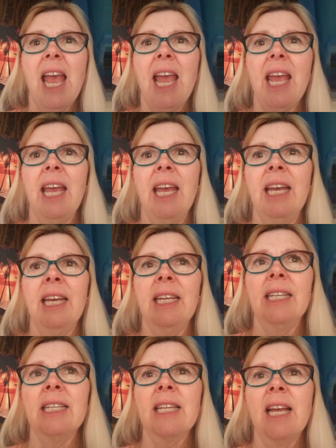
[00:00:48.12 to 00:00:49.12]

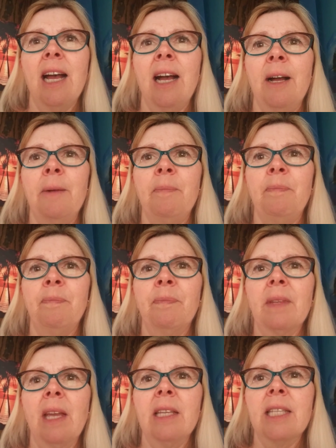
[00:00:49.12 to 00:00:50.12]
and
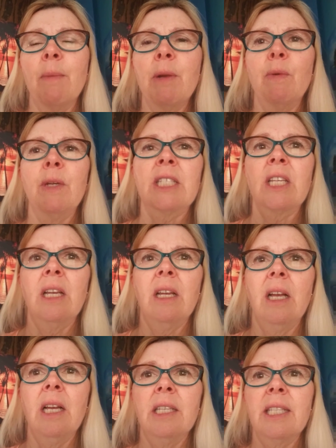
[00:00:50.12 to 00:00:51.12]

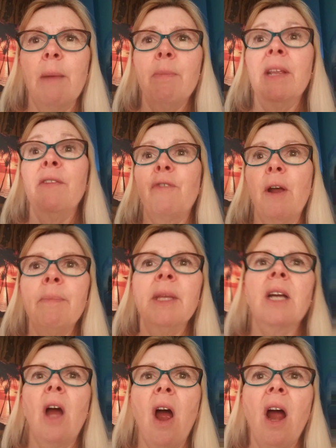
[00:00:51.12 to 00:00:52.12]
somebody from the
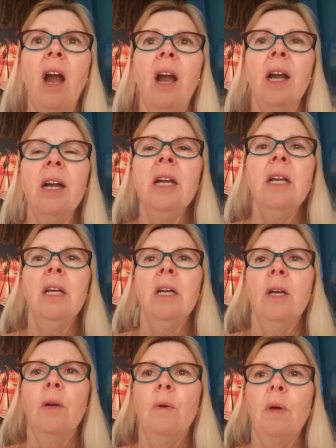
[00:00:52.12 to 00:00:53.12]
car
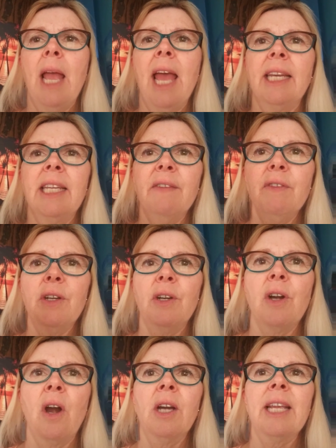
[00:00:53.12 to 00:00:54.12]
had given her
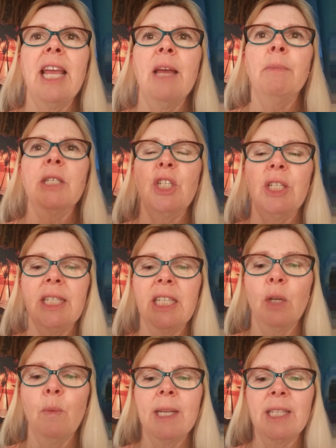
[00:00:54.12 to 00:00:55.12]
Narcan, but she
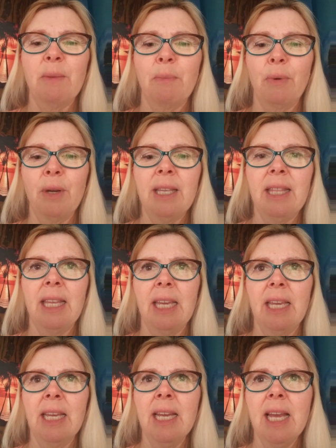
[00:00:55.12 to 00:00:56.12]
still wasn't
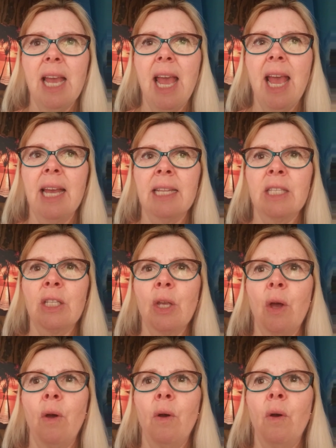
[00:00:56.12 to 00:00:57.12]
breathing, and
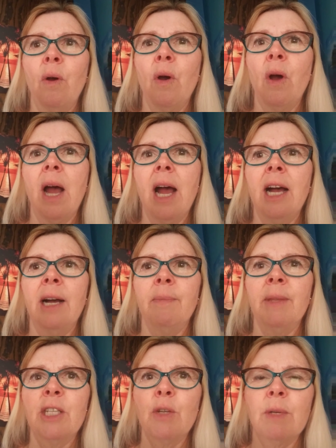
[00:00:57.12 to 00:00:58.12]
so
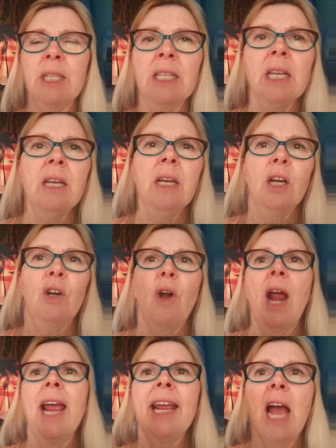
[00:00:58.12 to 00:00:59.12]
she was
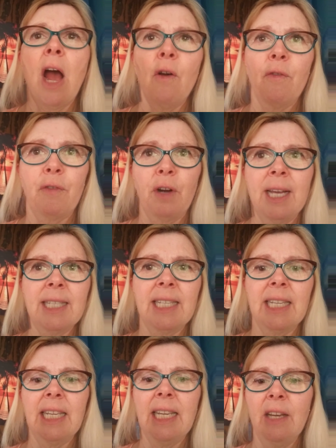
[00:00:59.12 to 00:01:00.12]
crying out for us
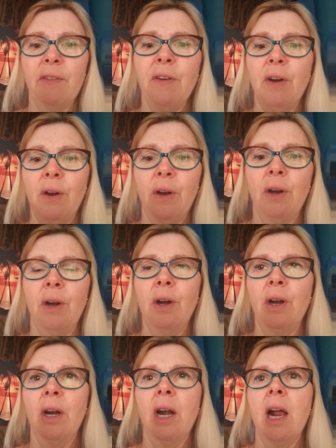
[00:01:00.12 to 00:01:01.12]
to give
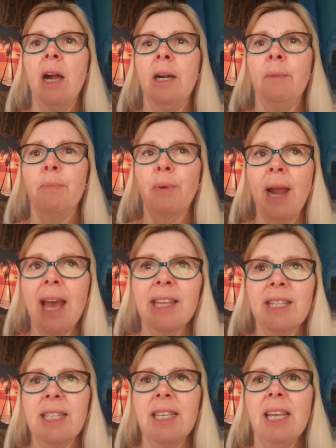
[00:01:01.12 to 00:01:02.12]
her
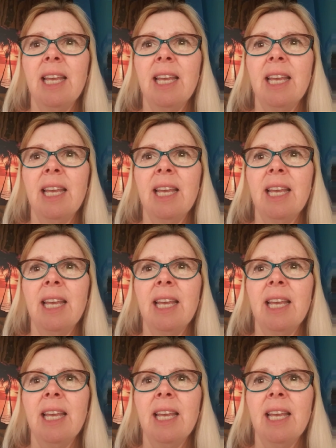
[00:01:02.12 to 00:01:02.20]
breaths.